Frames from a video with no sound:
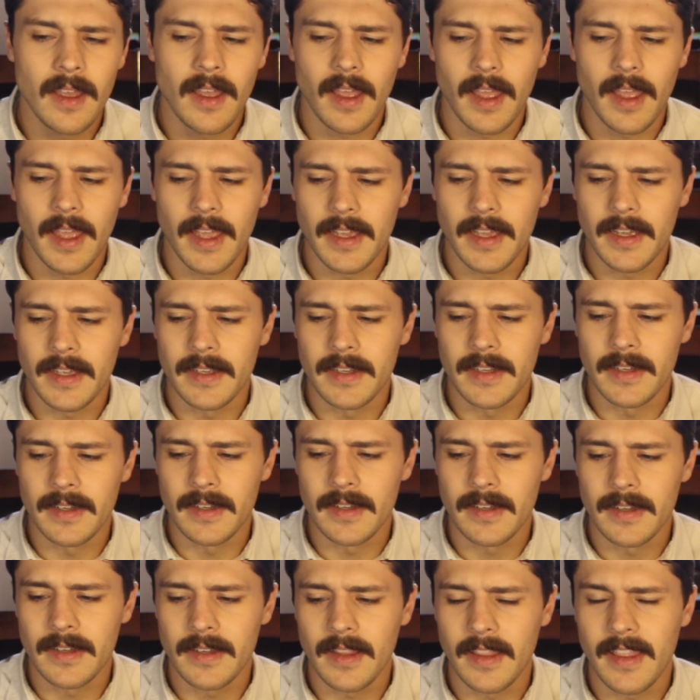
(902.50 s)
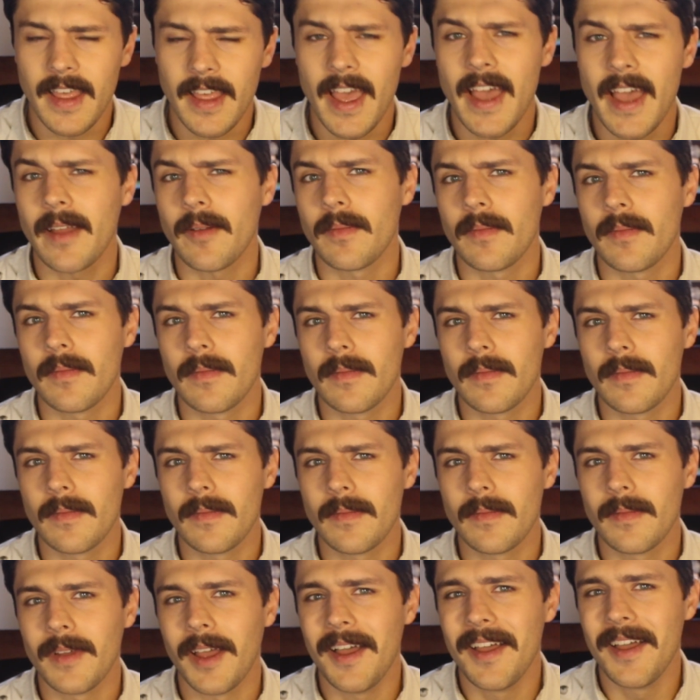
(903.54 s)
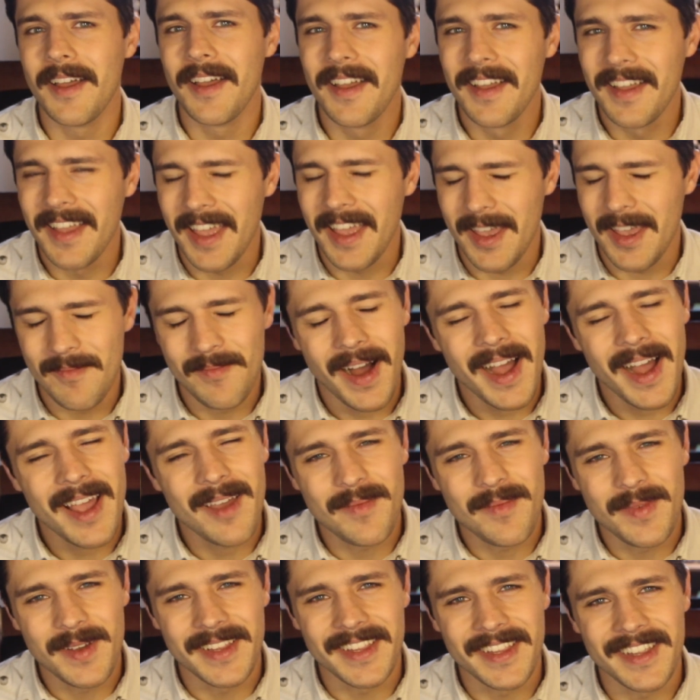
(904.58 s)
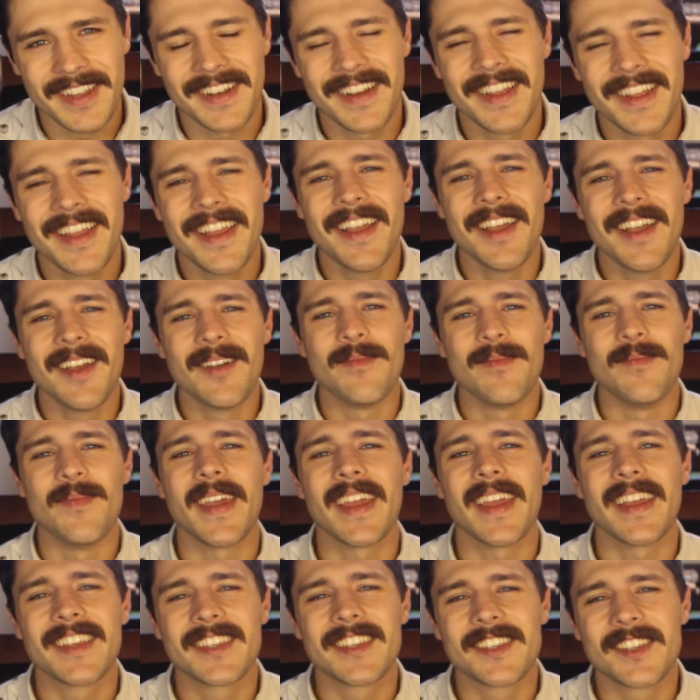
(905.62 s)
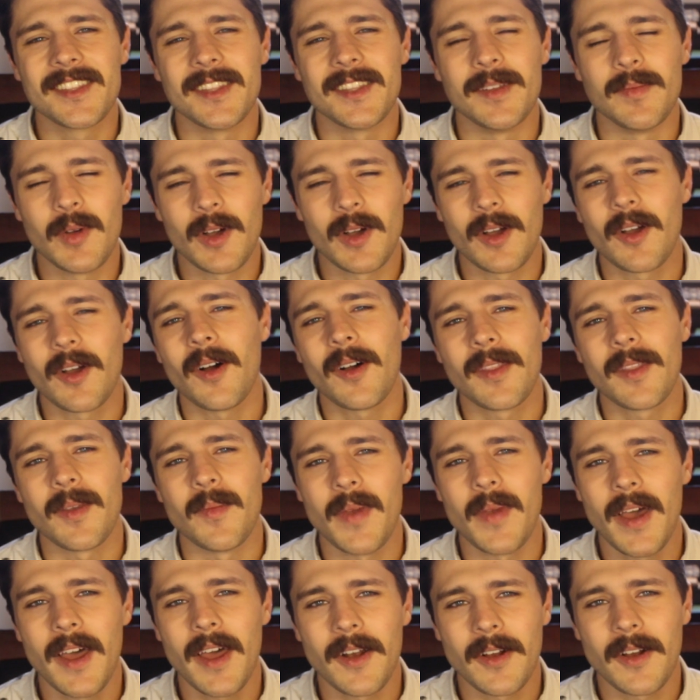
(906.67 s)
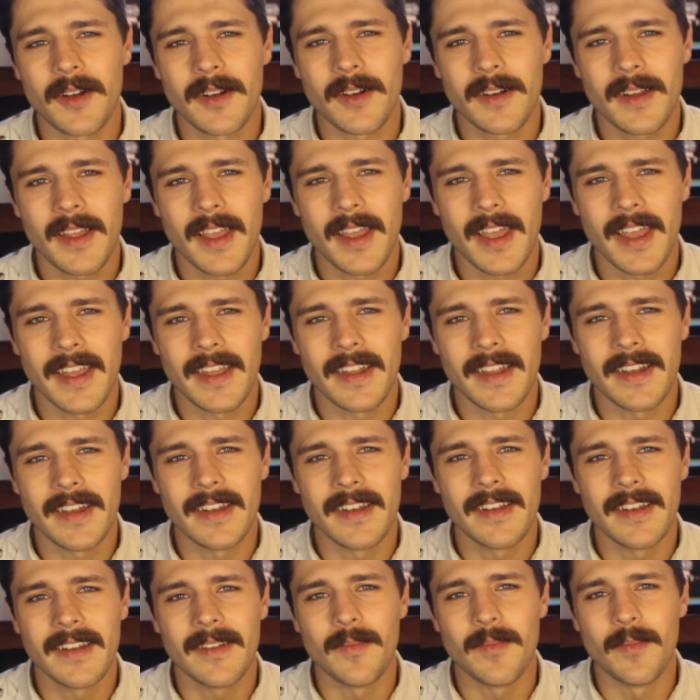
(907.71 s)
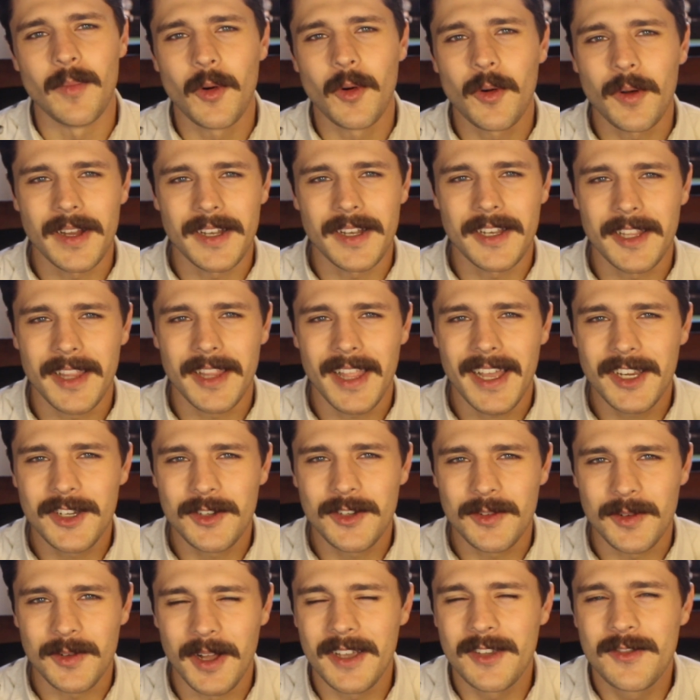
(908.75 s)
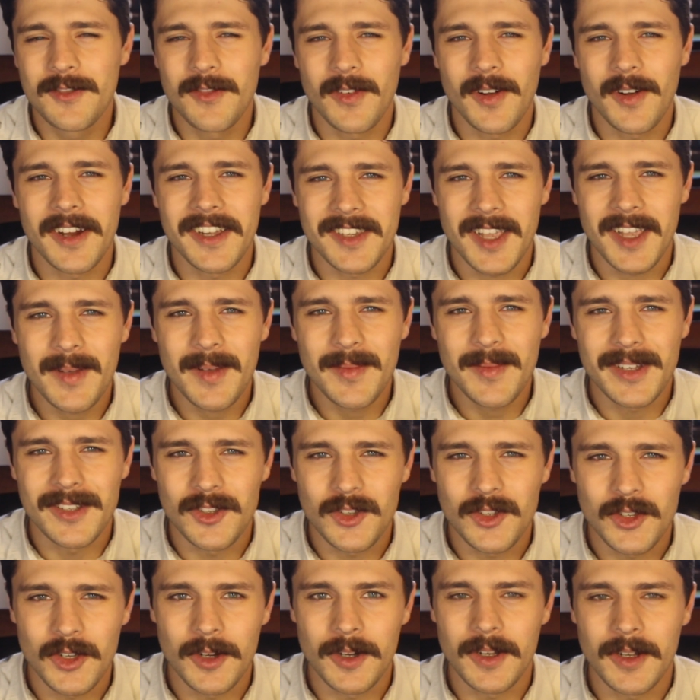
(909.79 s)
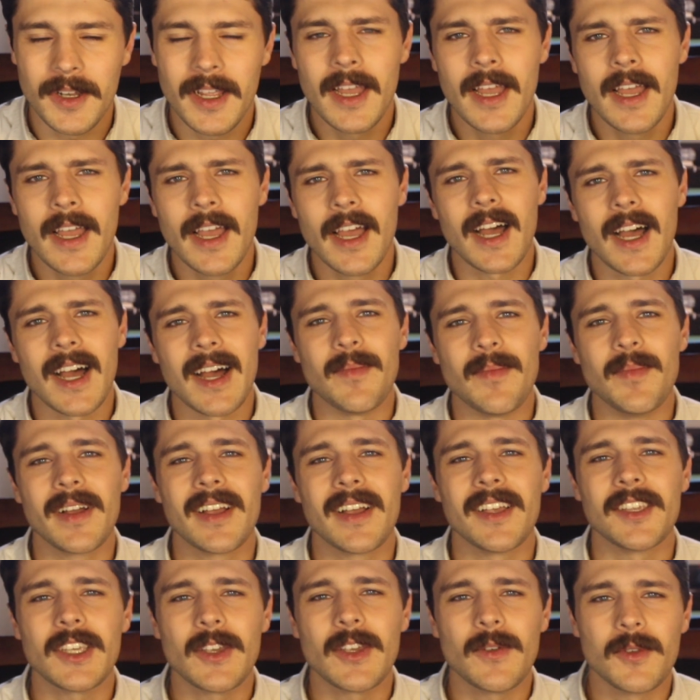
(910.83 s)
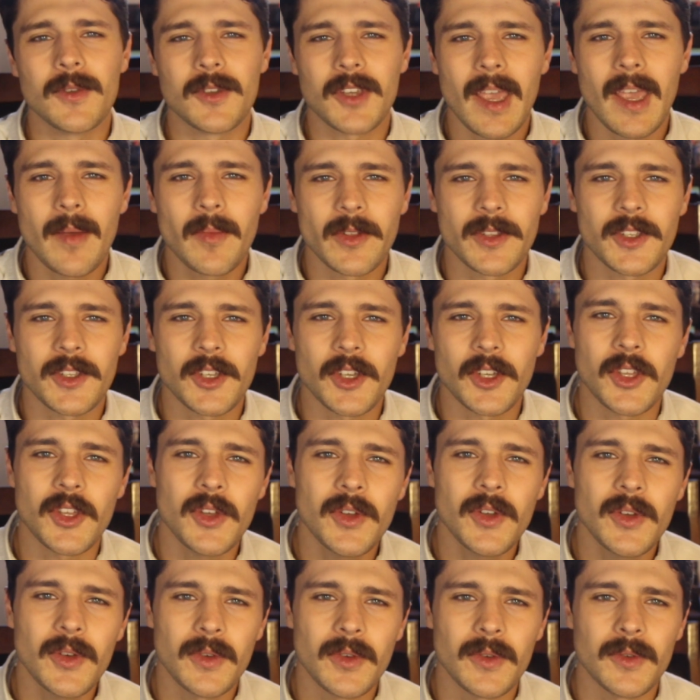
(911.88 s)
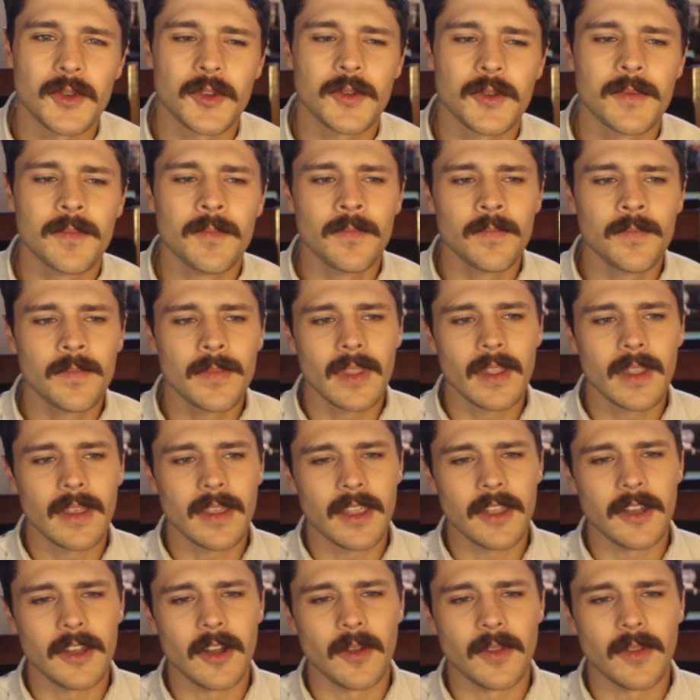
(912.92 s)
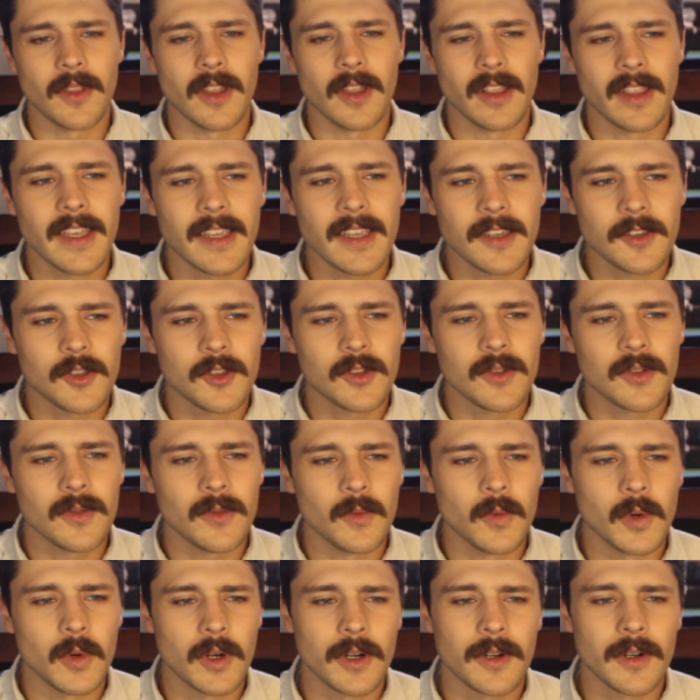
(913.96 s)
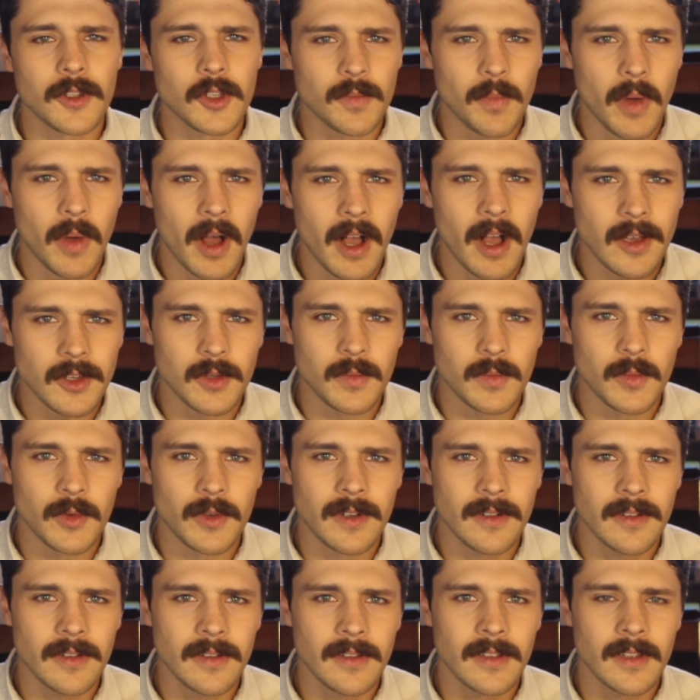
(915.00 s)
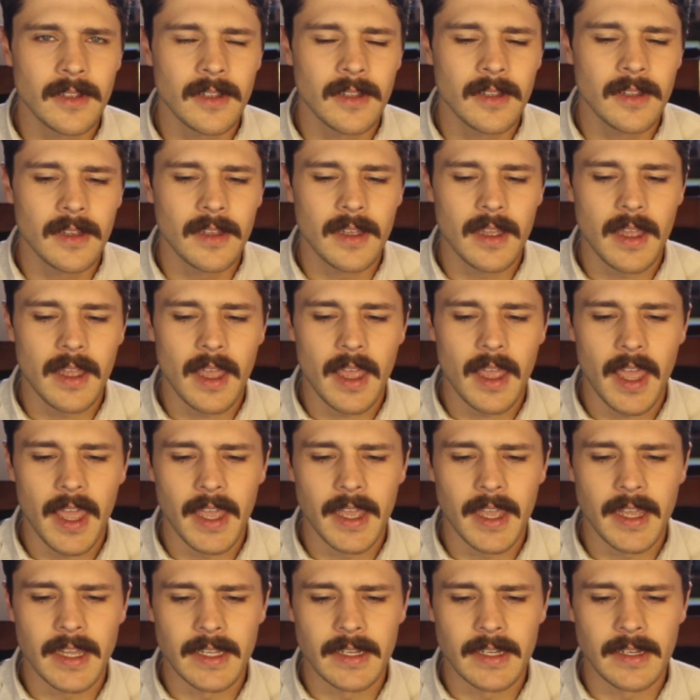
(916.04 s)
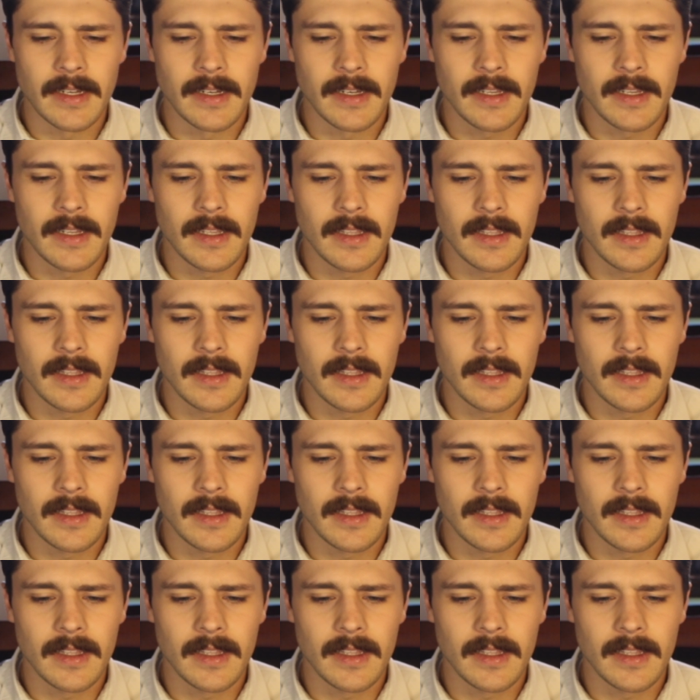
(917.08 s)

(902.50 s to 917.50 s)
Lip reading: and that, in my opinion, makes the book all the better and more intellectual as far as I'm concerned, because he was able to use, the least words possible and